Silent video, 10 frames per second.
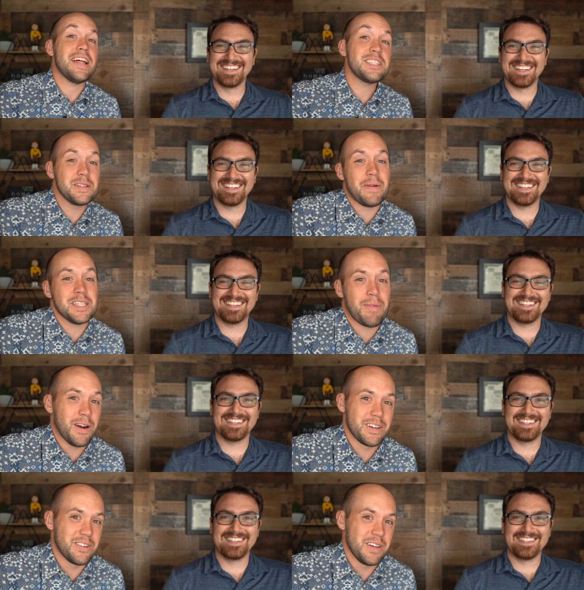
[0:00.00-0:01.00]
Speaker 1: that's the best
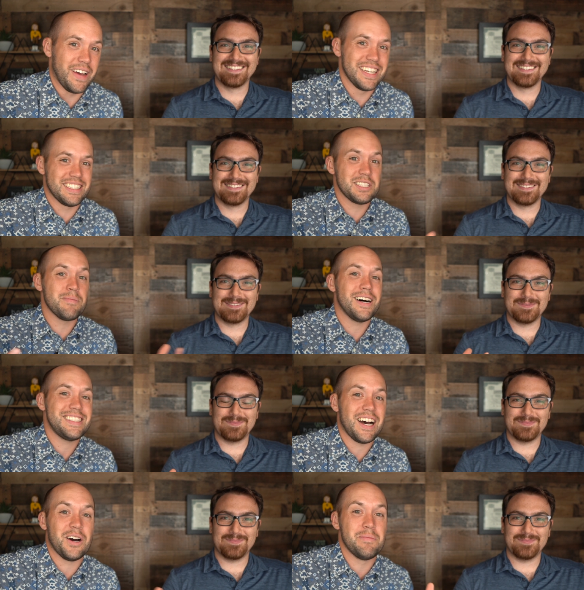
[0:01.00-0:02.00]
part of Green Bay is the small
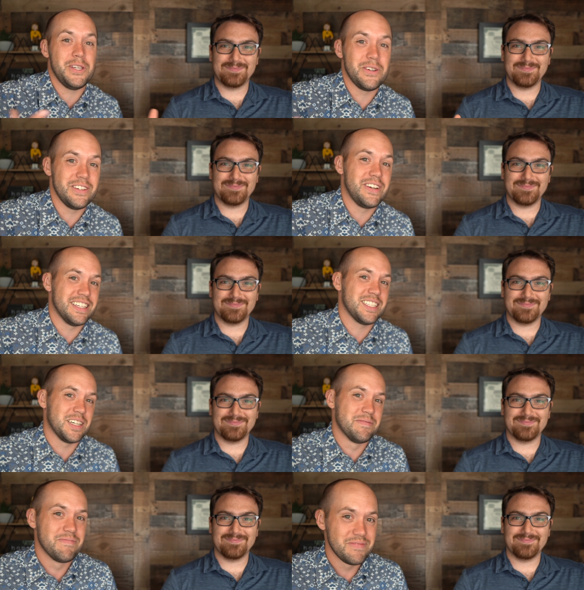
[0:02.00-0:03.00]
town, but you do get
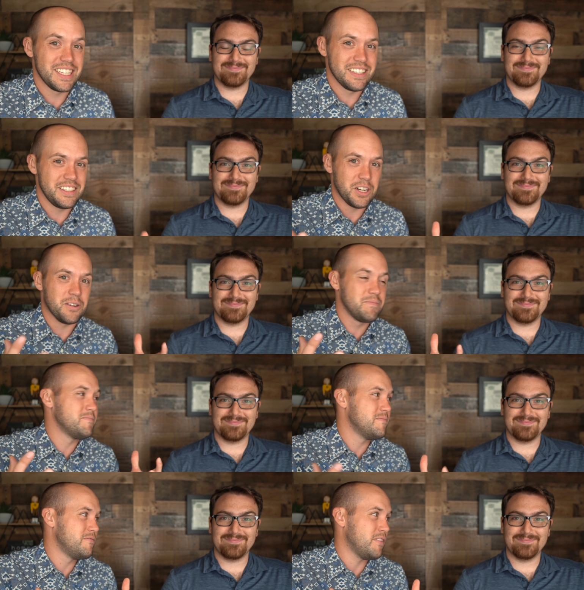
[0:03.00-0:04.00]
some, you know,
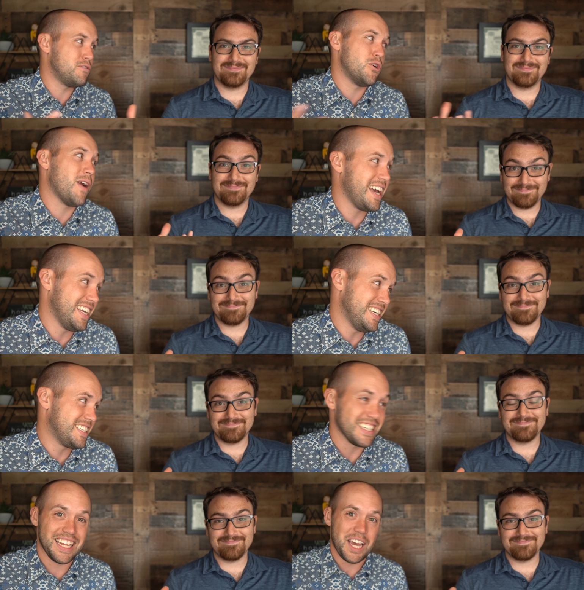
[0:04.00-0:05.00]
variety
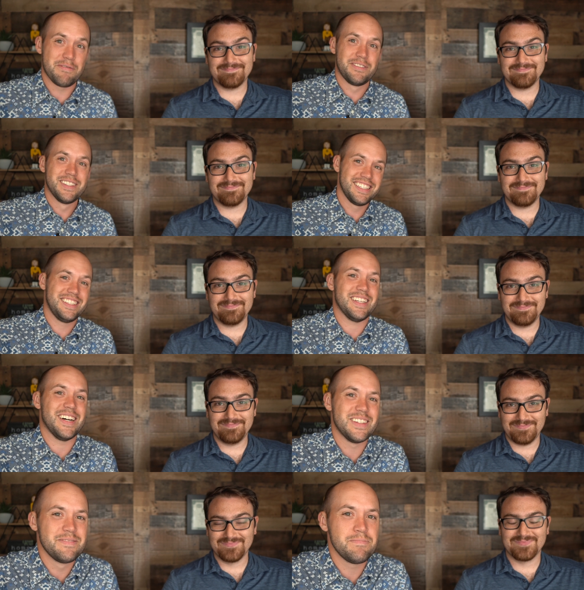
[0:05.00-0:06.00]
to life. So mm-hmm.